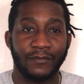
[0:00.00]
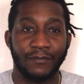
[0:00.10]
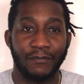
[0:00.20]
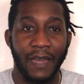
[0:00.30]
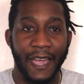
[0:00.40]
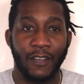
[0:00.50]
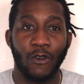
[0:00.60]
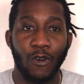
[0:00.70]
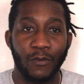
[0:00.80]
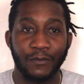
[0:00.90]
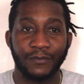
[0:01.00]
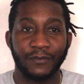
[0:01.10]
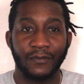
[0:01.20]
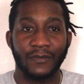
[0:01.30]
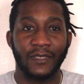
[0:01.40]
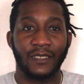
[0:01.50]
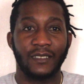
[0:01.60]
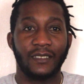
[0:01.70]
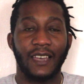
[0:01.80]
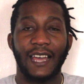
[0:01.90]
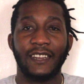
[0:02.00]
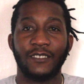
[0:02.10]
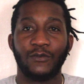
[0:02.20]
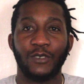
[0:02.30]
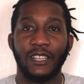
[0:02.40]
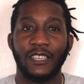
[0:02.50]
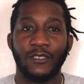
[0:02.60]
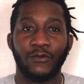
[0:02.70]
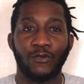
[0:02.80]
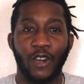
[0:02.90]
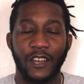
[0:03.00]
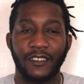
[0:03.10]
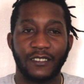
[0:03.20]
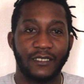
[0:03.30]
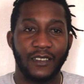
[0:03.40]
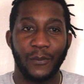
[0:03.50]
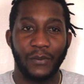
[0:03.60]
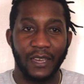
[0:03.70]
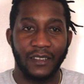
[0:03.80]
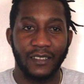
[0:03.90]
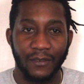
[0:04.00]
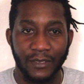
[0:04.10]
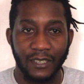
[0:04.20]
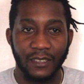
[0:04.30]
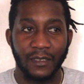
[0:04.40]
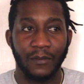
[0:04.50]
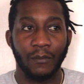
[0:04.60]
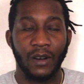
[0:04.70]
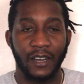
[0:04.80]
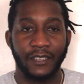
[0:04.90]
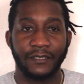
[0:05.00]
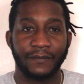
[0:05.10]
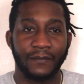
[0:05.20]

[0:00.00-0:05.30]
back home. I didn't really run competitively, but